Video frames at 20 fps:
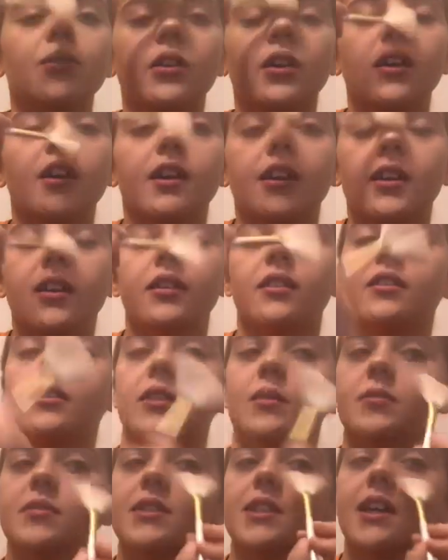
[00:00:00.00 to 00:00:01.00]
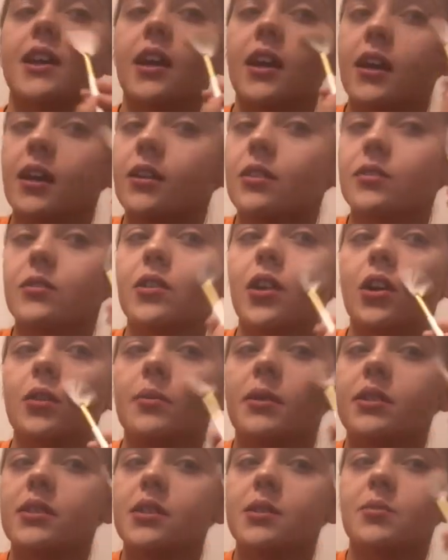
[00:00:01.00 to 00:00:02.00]
and then say, hey, talk about
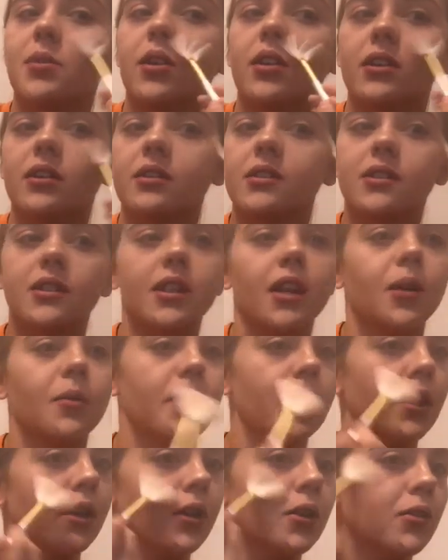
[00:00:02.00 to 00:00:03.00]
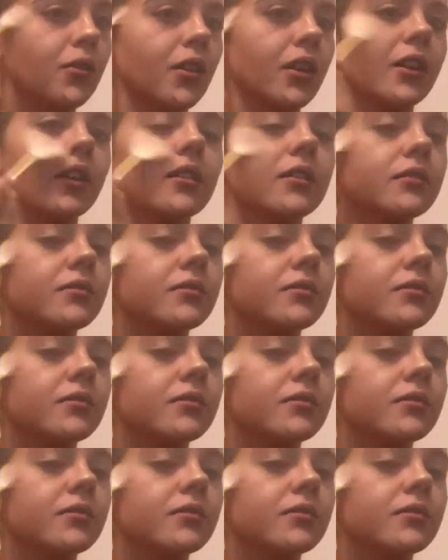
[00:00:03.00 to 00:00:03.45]
these products and I'll pay you. Like,